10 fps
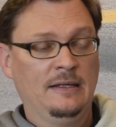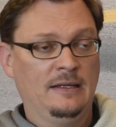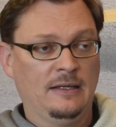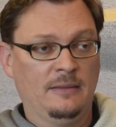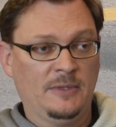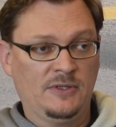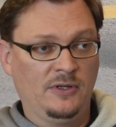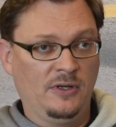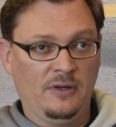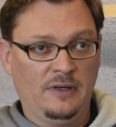I
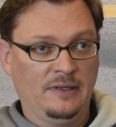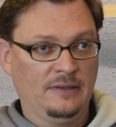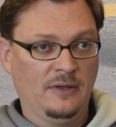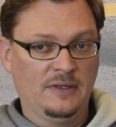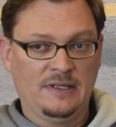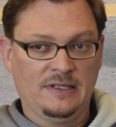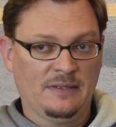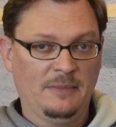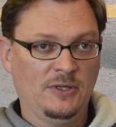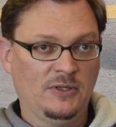started noticing
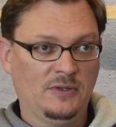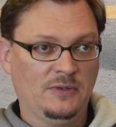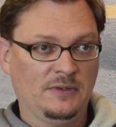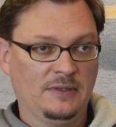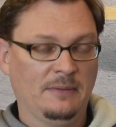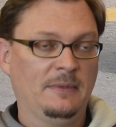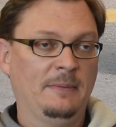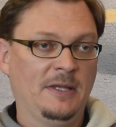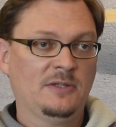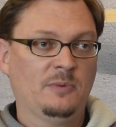some issues. The
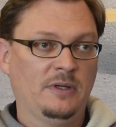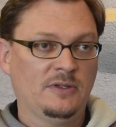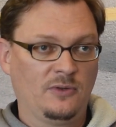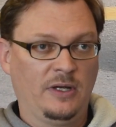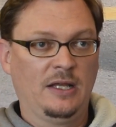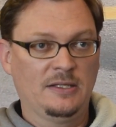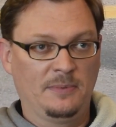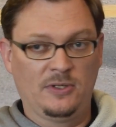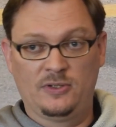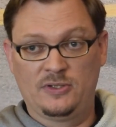biggest one is crankcase
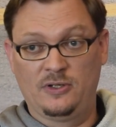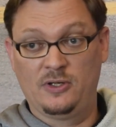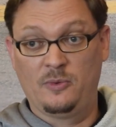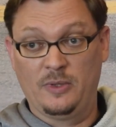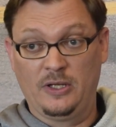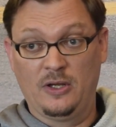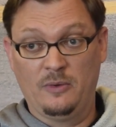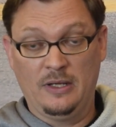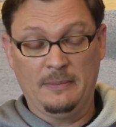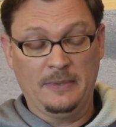pressure started to really
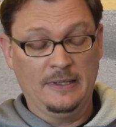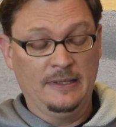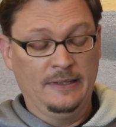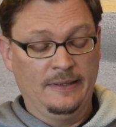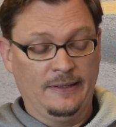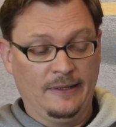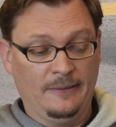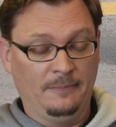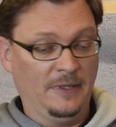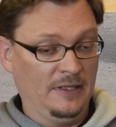go up.
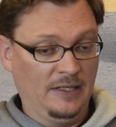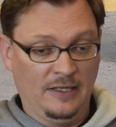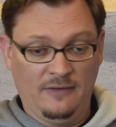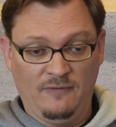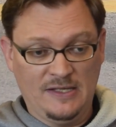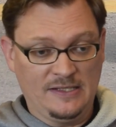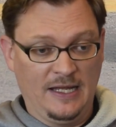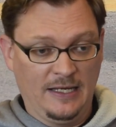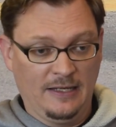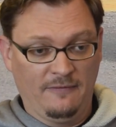But in
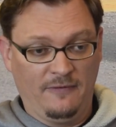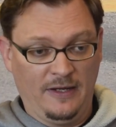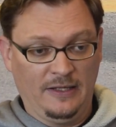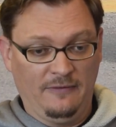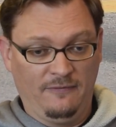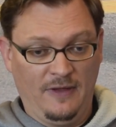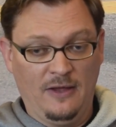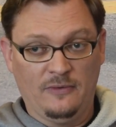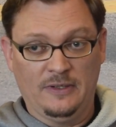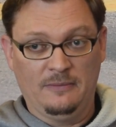investigating and finally
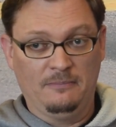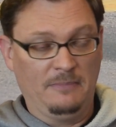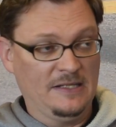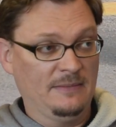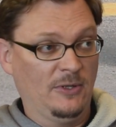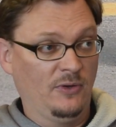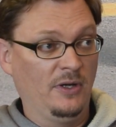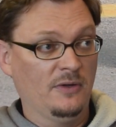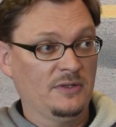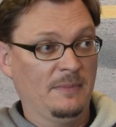found that basically my
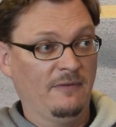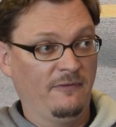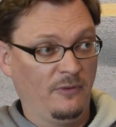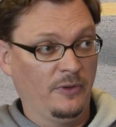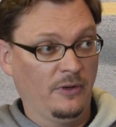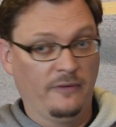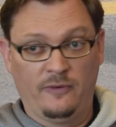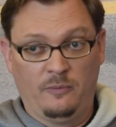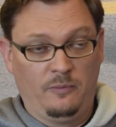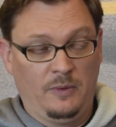drain hose had been folded
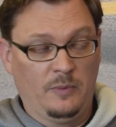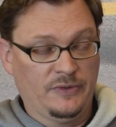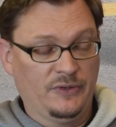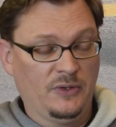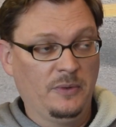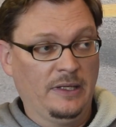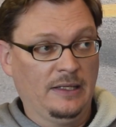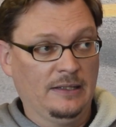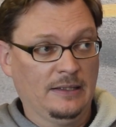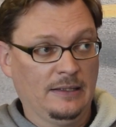over and wasn't doing
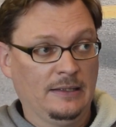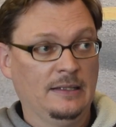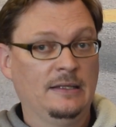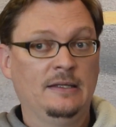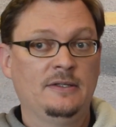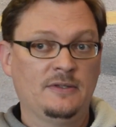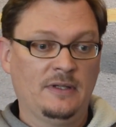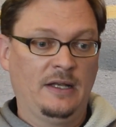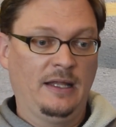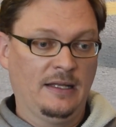anything. So
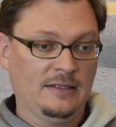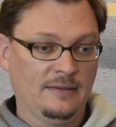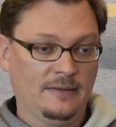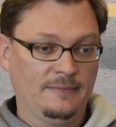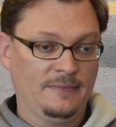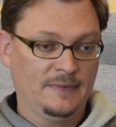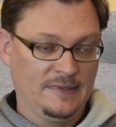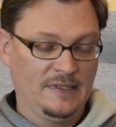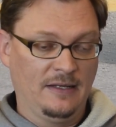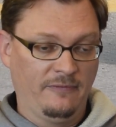then I had a
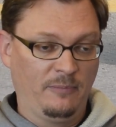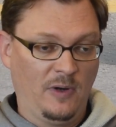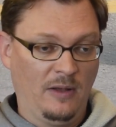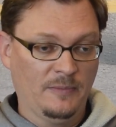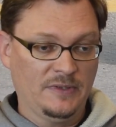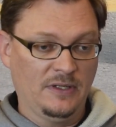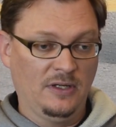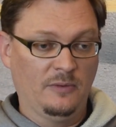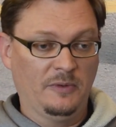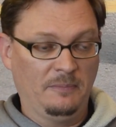set of problems to
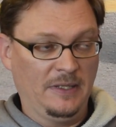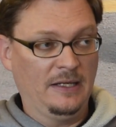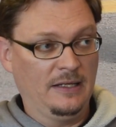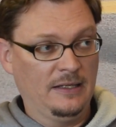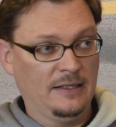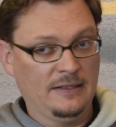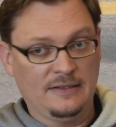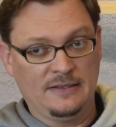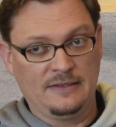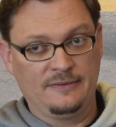deal with
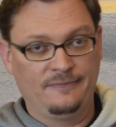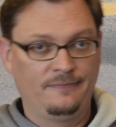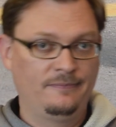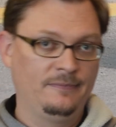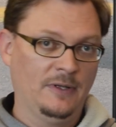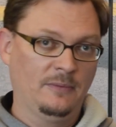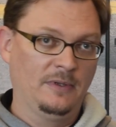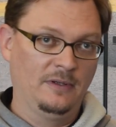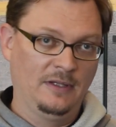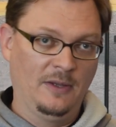because, you know,
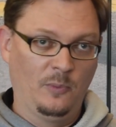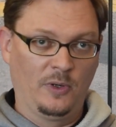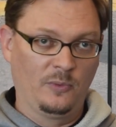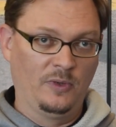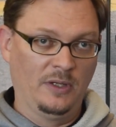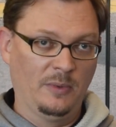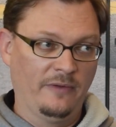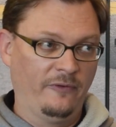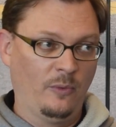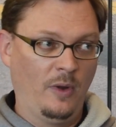it worked really well
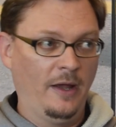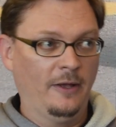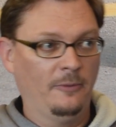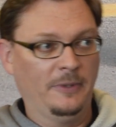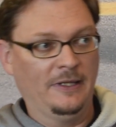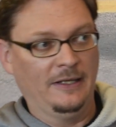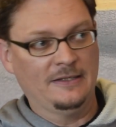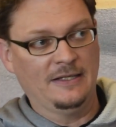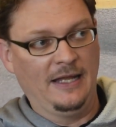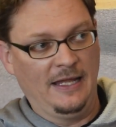for a while, but then
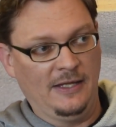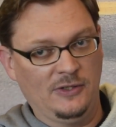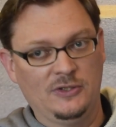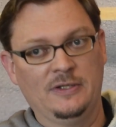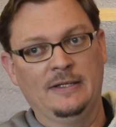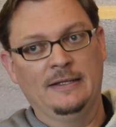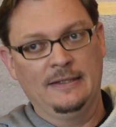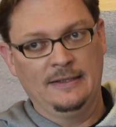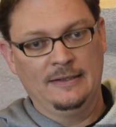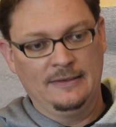as it aged,
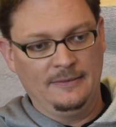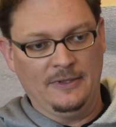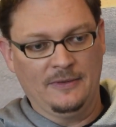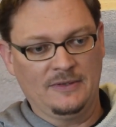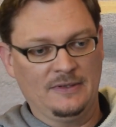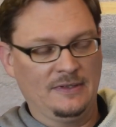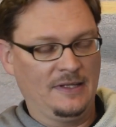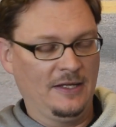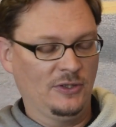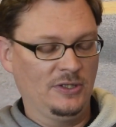you know,
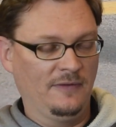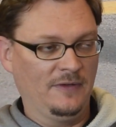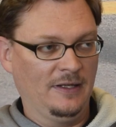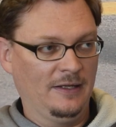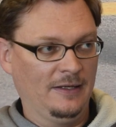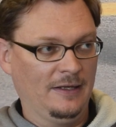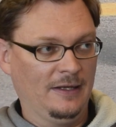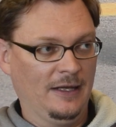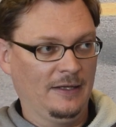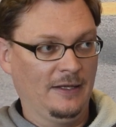things shifted and
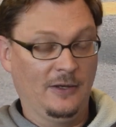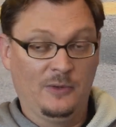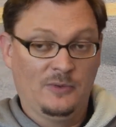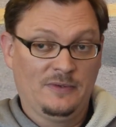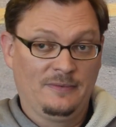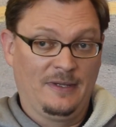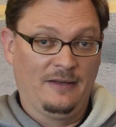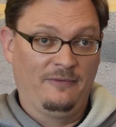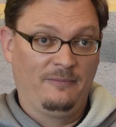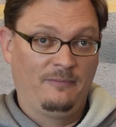that hose kind
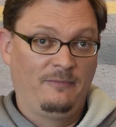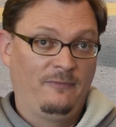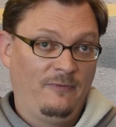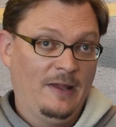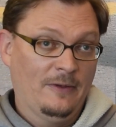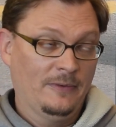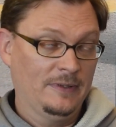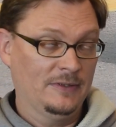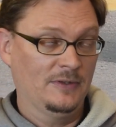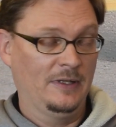of failed.
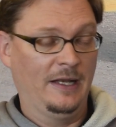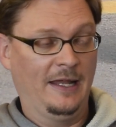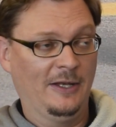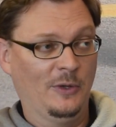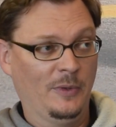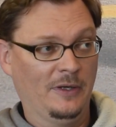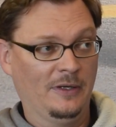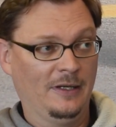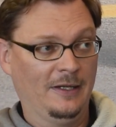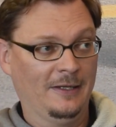And so then I had to go in
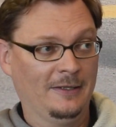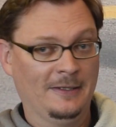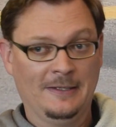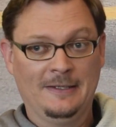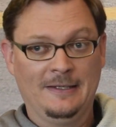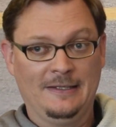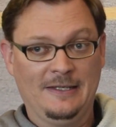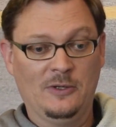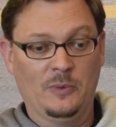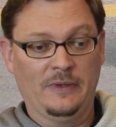and
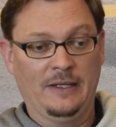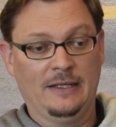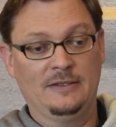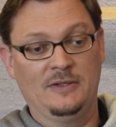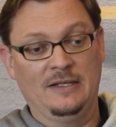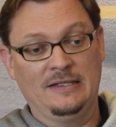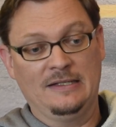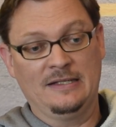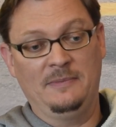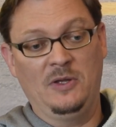deal with that. So
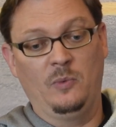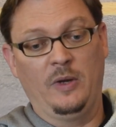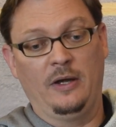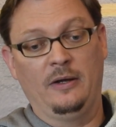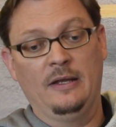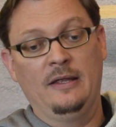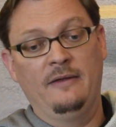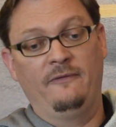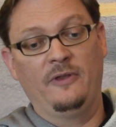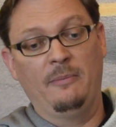it's something where,
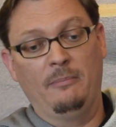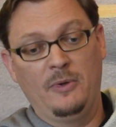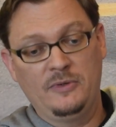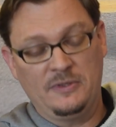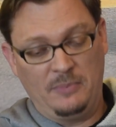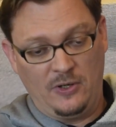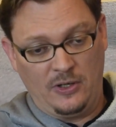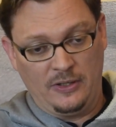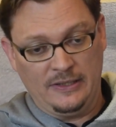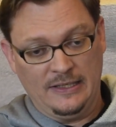for the most
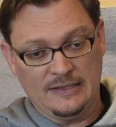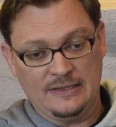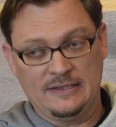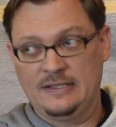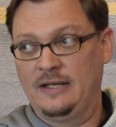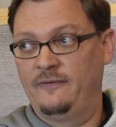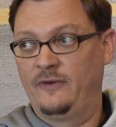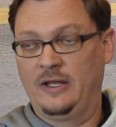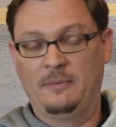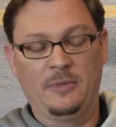part, yes, it's set and
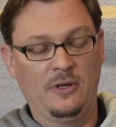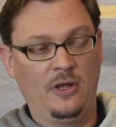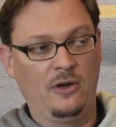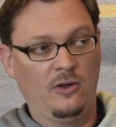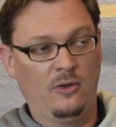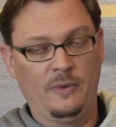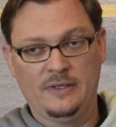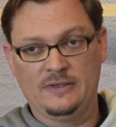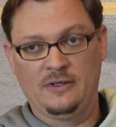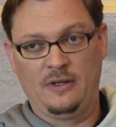forget it, but not
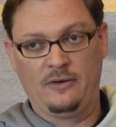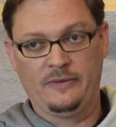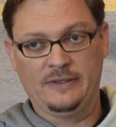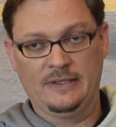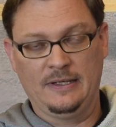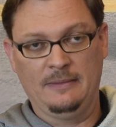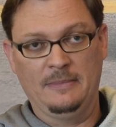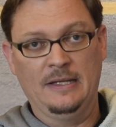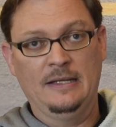always and not all the time.